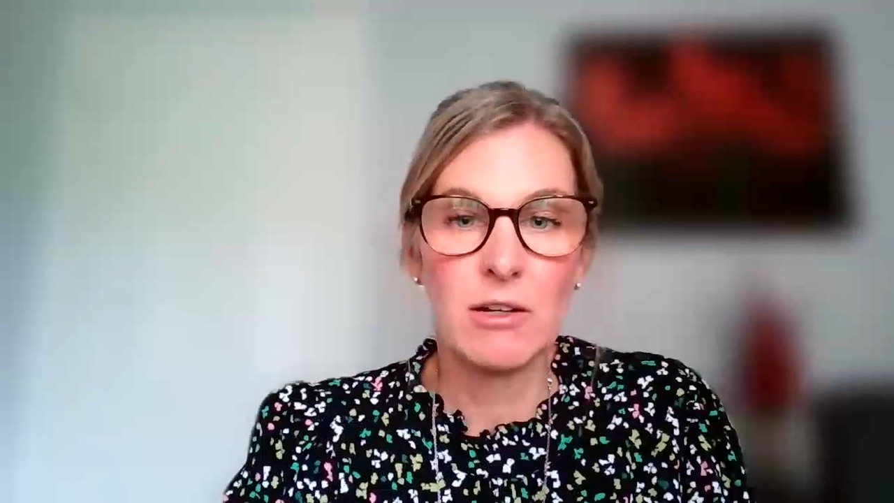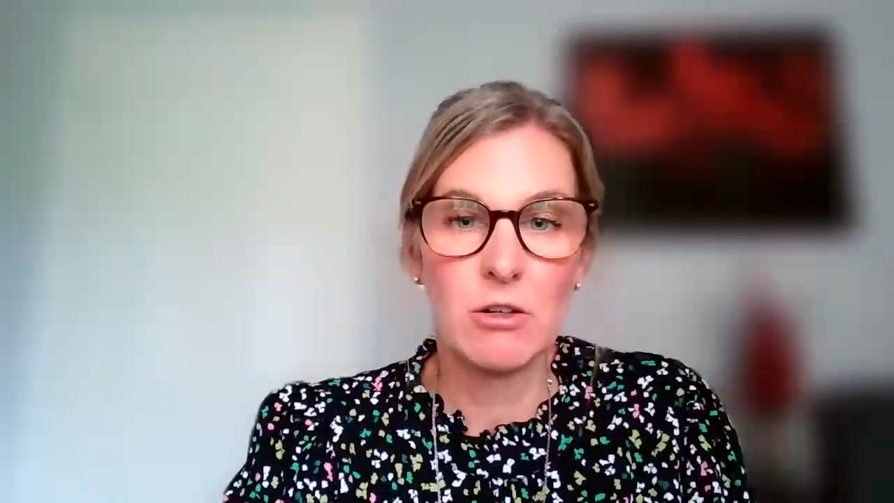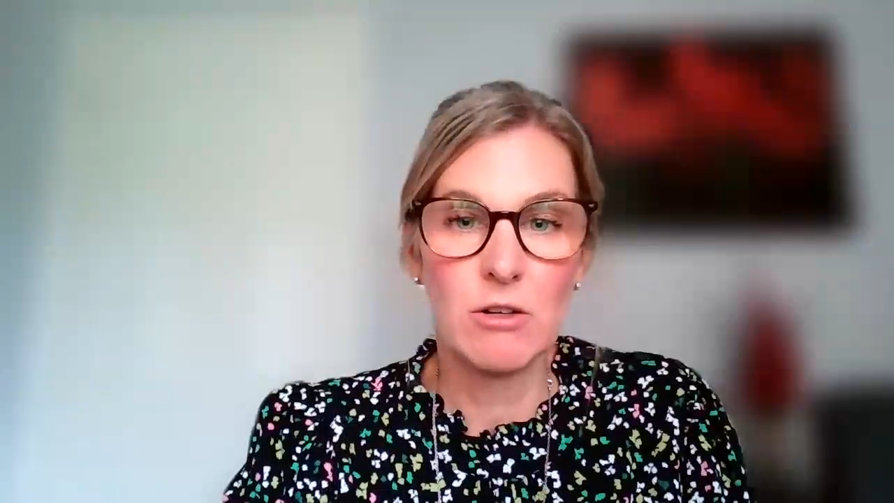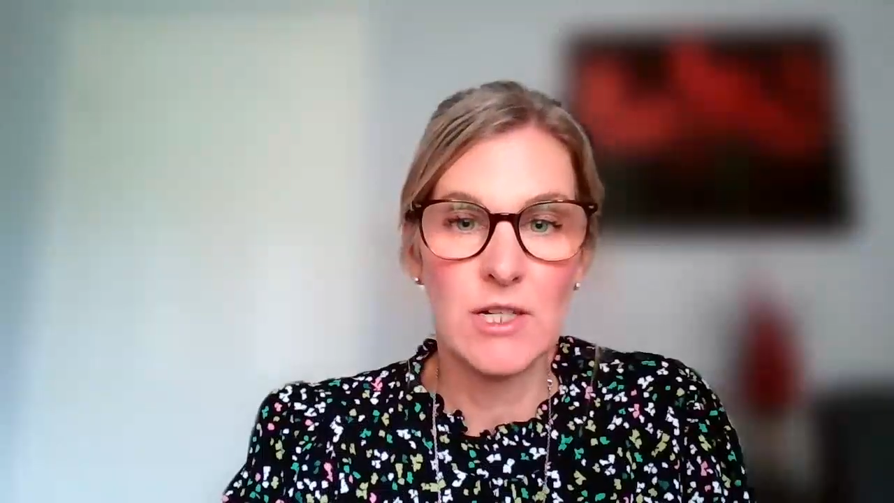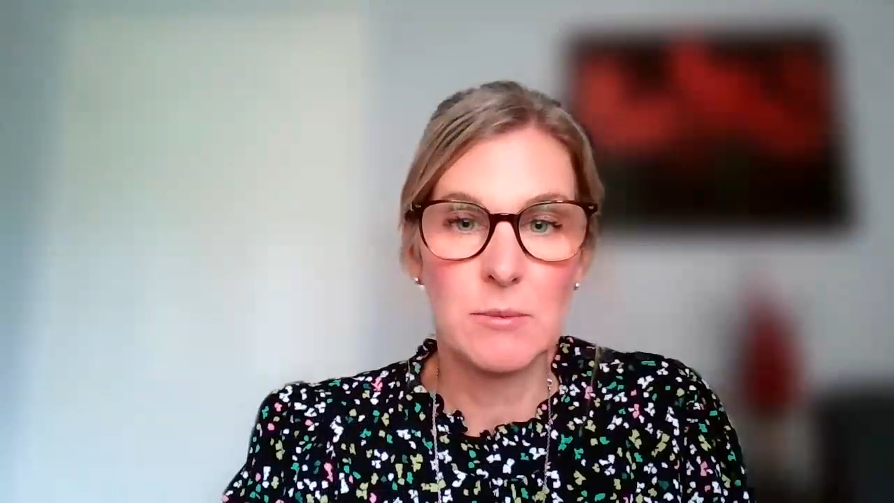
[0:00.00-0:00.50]
about
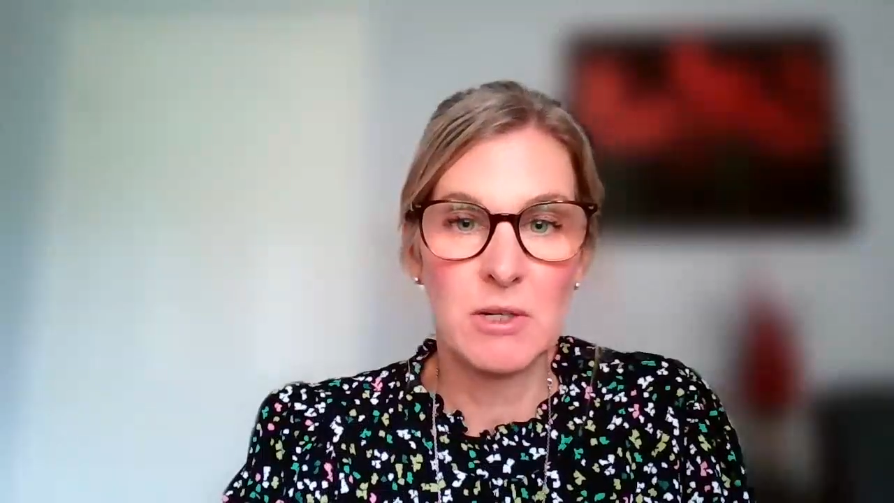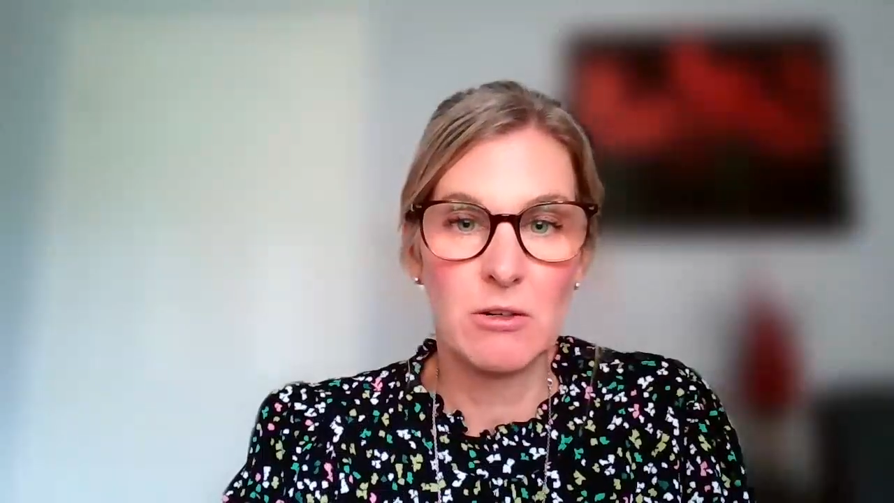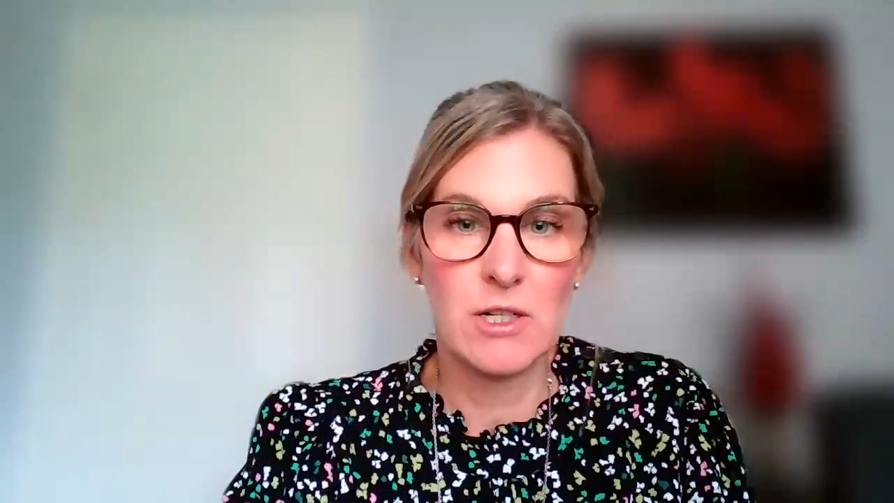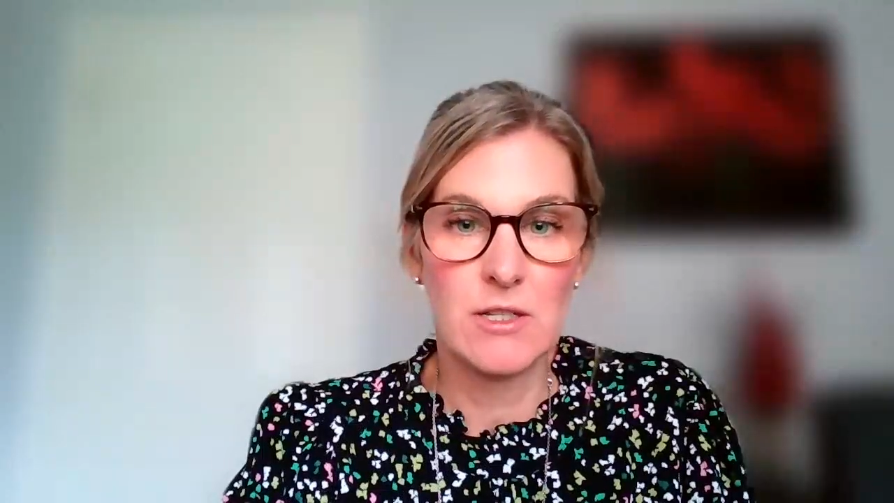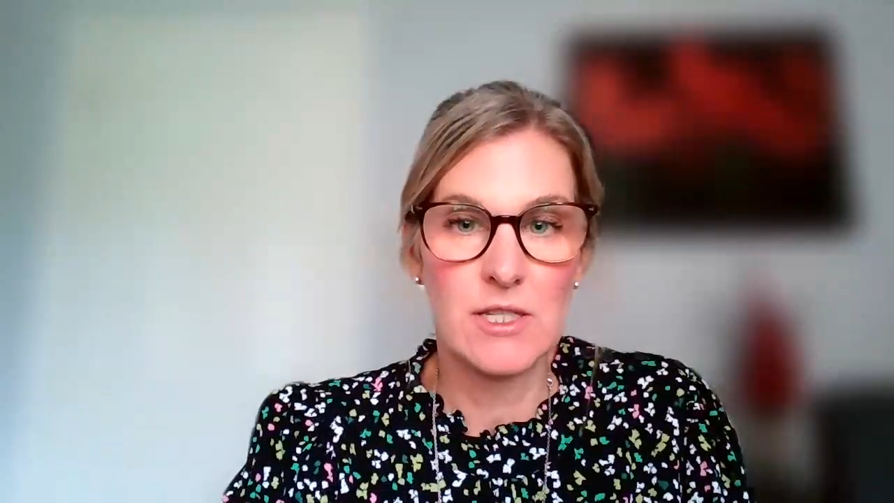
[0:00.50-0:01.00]
your
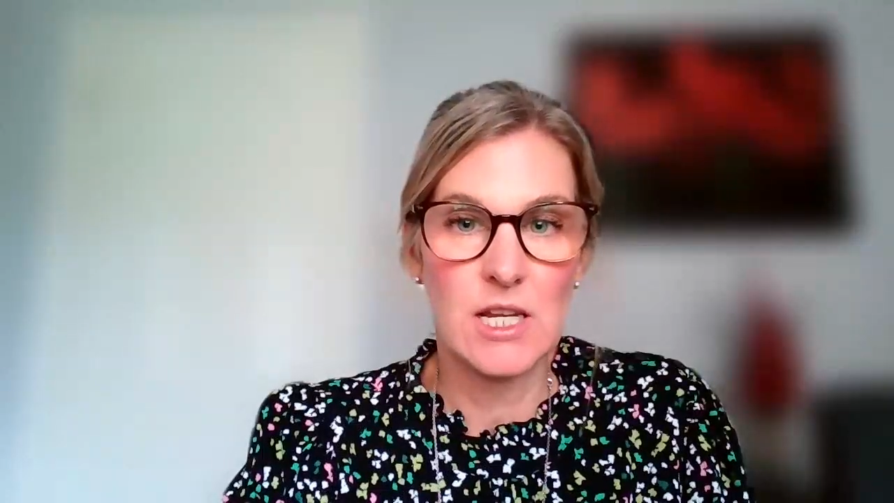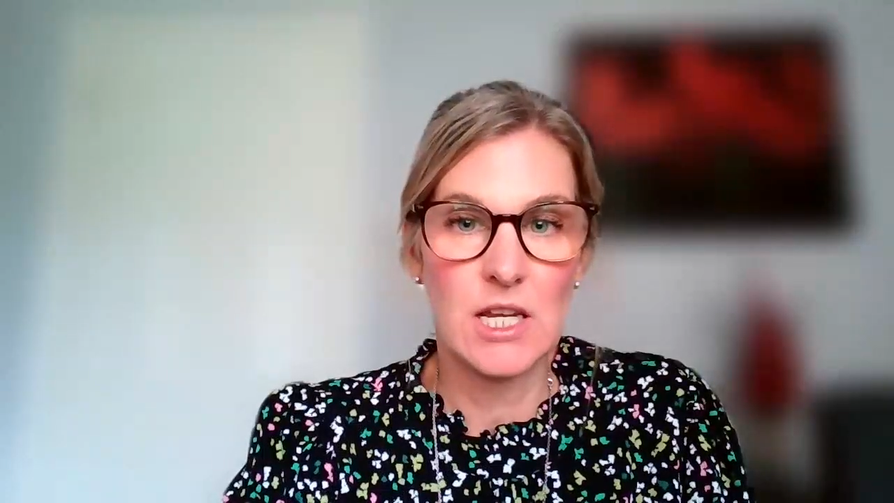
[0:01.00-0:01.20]
experience